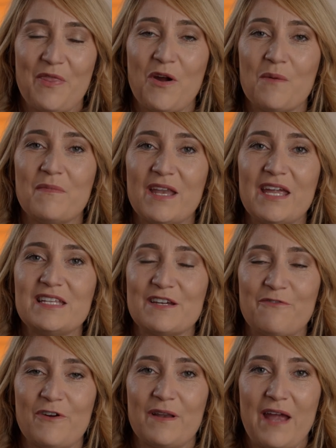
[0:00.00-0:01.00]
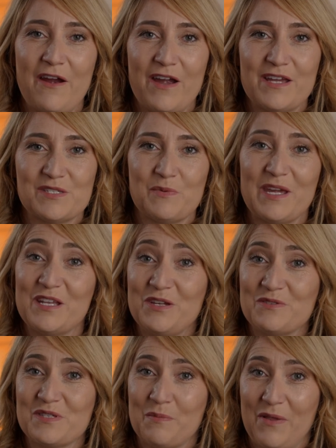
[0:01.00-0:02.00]
There are many different areas we could
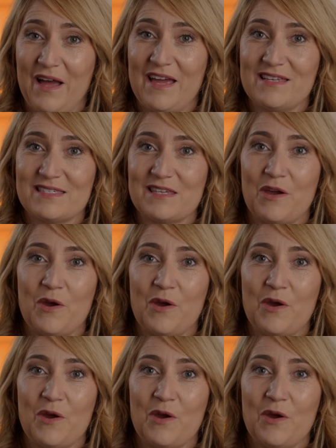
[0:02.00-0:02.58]
use supplies.